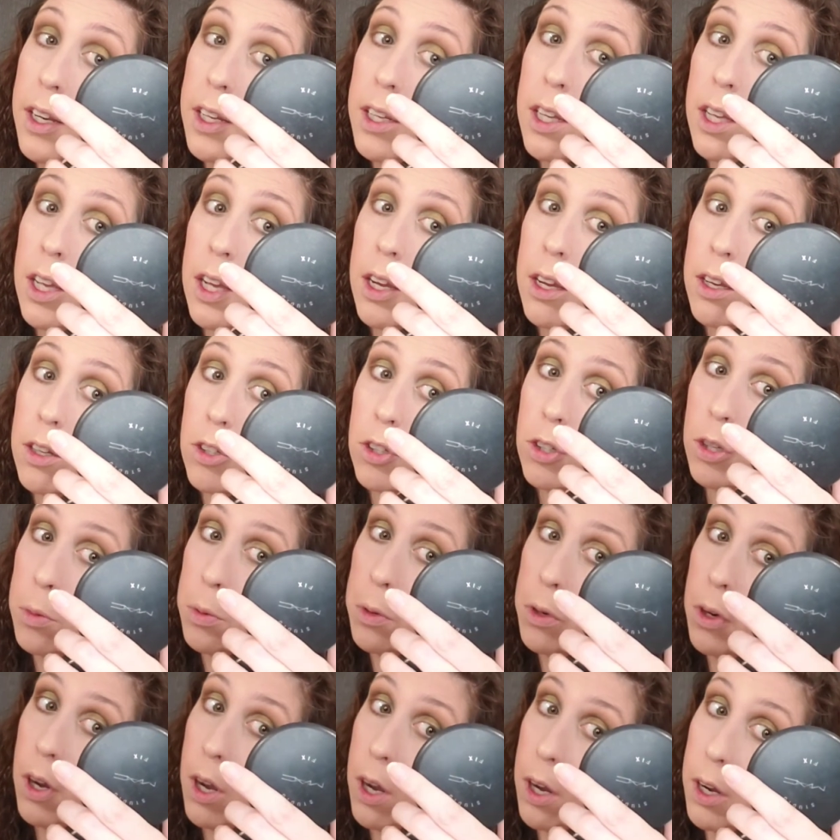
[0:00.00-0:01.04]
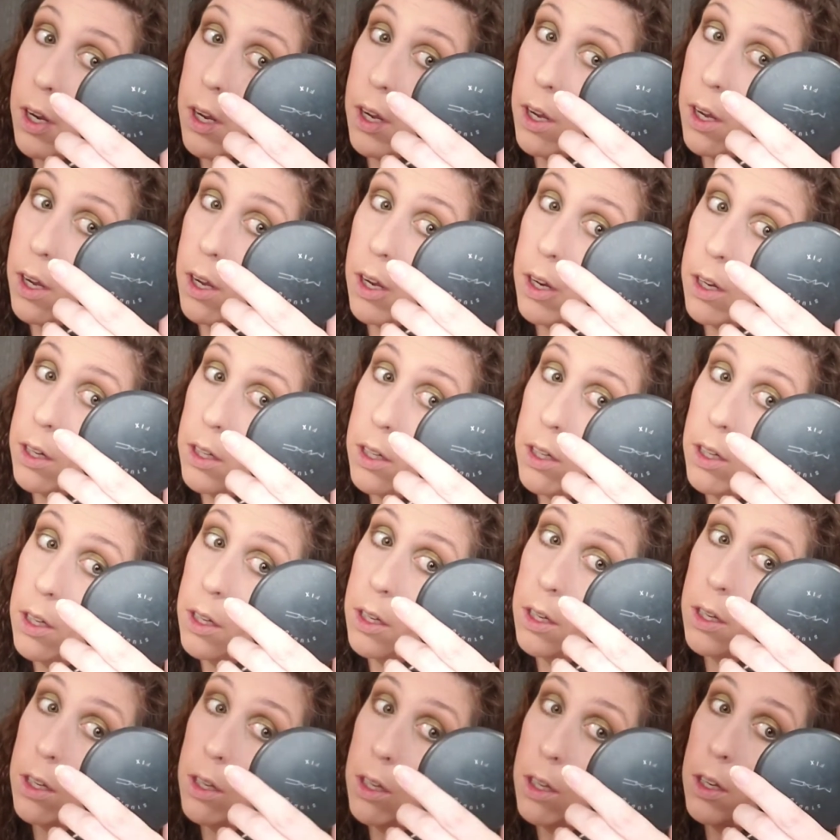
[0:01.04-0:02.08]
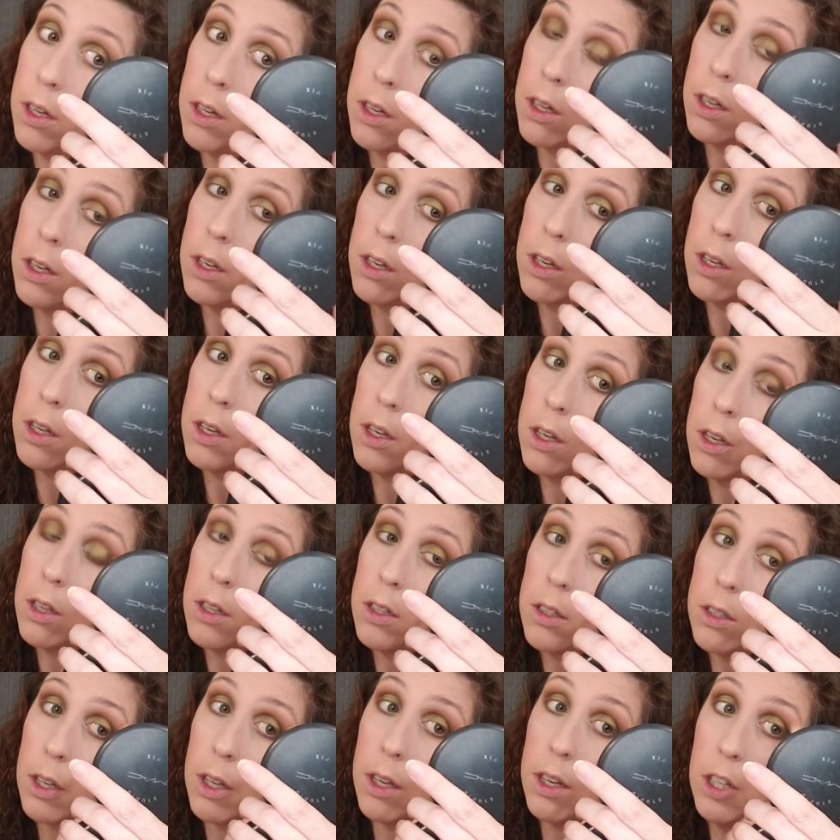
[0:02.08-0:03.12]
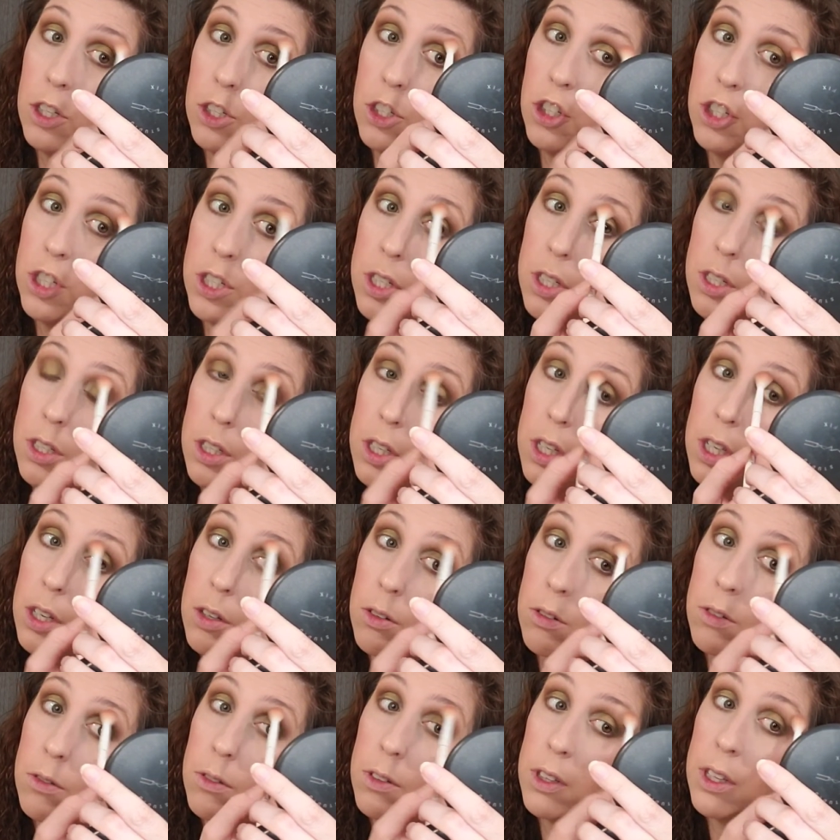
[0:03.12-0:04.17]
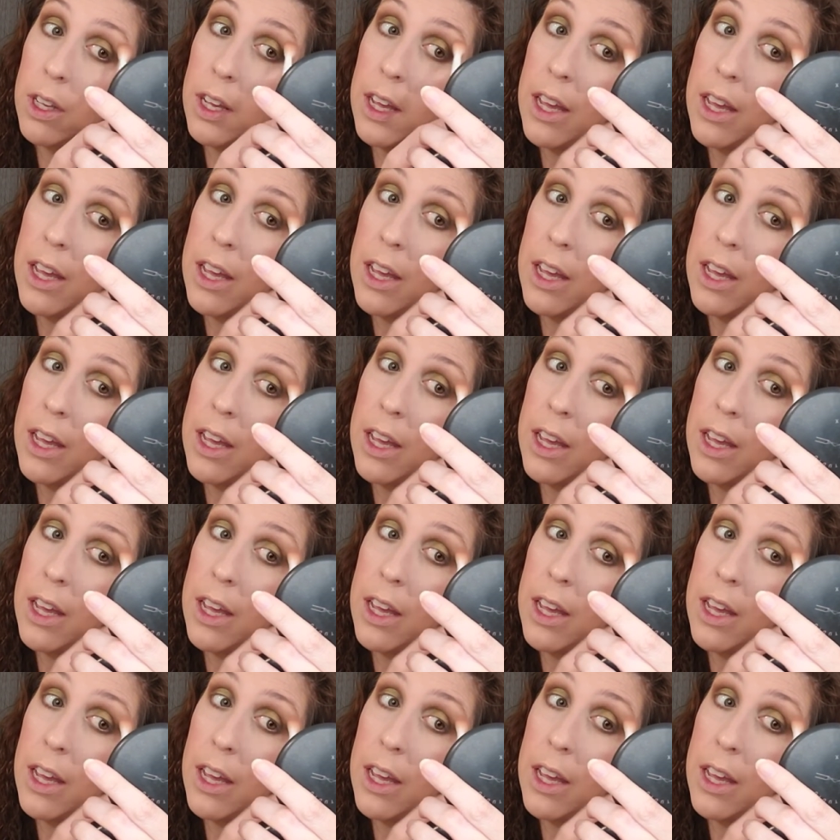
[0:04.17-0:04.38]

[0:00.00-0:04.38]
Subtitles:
any extra product. Just kind of gently go over the